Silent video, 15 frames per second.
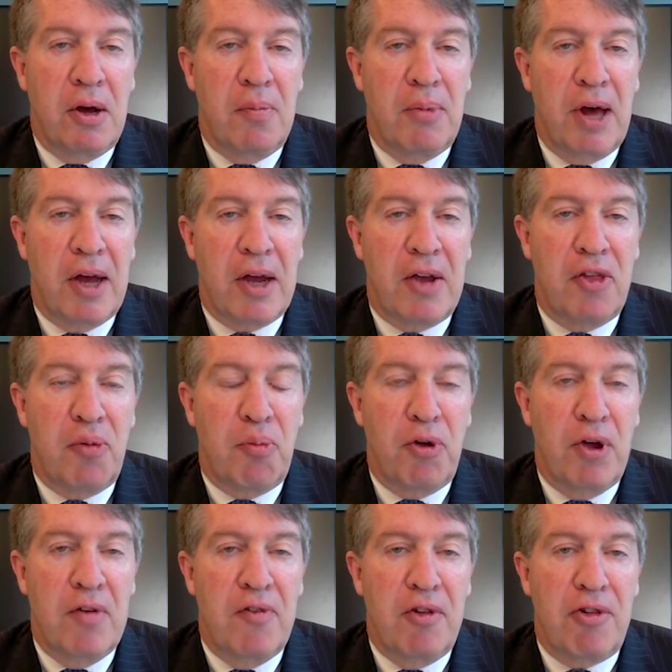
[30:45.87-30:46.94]
back in the
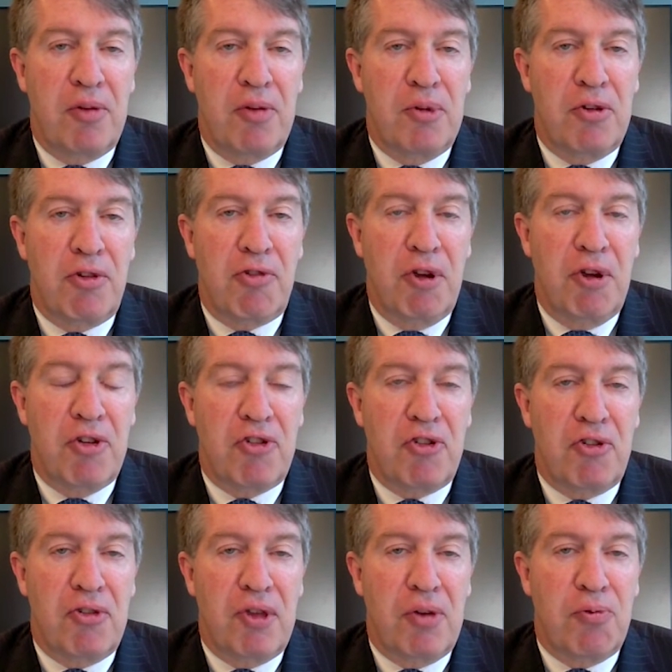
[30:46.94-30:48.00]
previous
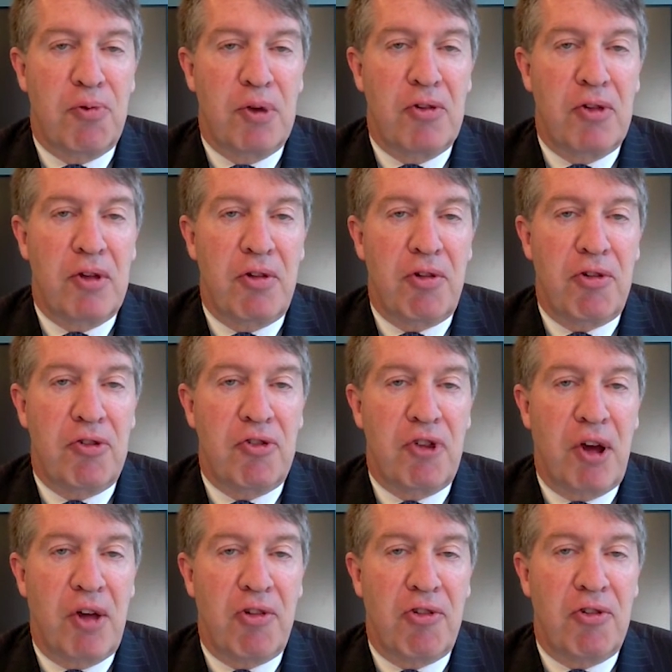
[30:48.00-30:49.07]
administration that really
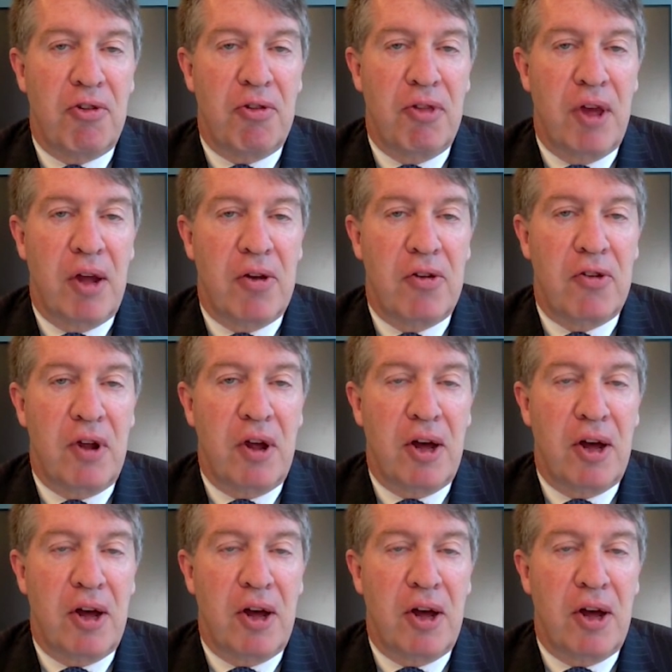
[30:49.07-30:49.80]
suggested that